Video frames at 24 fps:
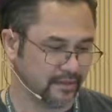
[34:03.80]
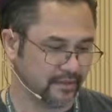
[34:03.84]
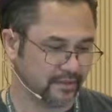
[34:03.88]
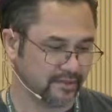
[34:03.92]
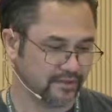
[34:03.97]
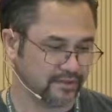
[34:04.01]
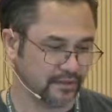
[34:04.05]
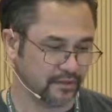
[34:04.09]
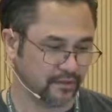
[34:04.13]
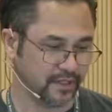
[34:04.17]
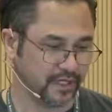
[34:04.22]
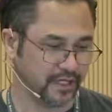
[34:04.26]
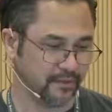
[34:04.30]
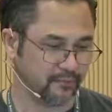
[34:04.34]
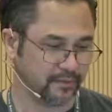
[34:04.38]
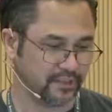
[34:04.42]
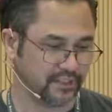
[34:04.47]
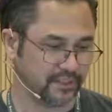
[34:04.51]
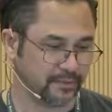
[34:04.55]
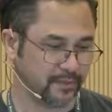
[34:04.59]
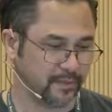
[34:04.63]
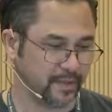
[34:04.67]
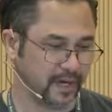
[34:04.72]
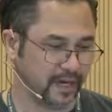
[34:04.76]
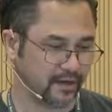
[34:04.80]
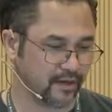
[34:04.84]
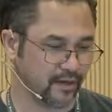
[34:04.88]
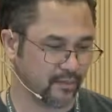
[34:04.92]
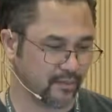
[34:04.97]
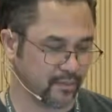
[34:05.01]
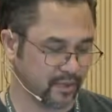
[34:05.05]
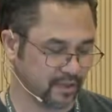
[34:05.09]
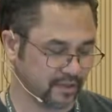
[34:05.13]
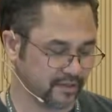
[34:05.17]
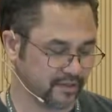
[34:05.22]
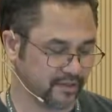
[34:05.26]
So again, we should be back
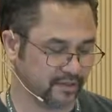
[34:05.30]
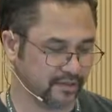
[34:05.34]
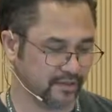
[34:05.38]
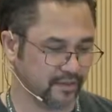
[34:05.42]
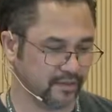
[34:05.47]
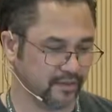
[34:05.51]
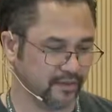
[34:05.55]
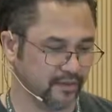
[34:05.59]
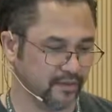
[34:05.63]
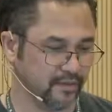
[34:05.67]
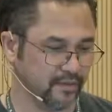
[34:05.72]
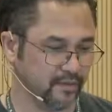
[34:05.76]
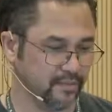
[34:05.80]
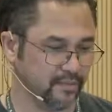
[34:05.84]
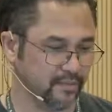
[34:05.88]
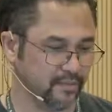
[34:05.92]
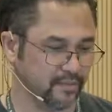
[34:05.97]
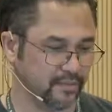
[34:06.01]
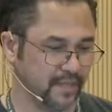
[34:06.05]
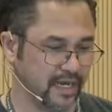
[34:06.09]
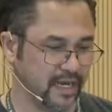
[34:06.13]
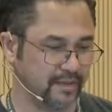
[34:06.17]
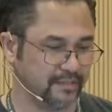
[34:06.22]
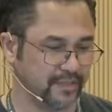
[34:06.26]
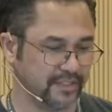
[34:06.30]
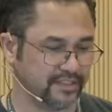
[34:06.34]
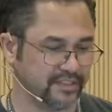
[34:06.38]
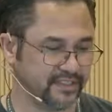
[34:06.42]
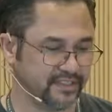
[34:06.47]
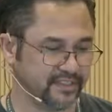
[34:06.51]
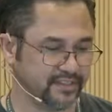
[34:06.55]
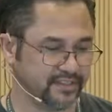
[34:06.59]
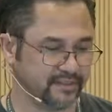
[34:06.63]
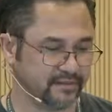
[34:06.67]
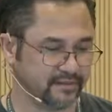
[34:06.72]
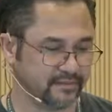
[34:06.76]
on Burr, my
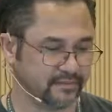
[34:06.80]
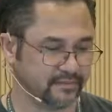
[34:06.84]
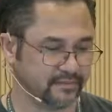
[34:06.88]
message.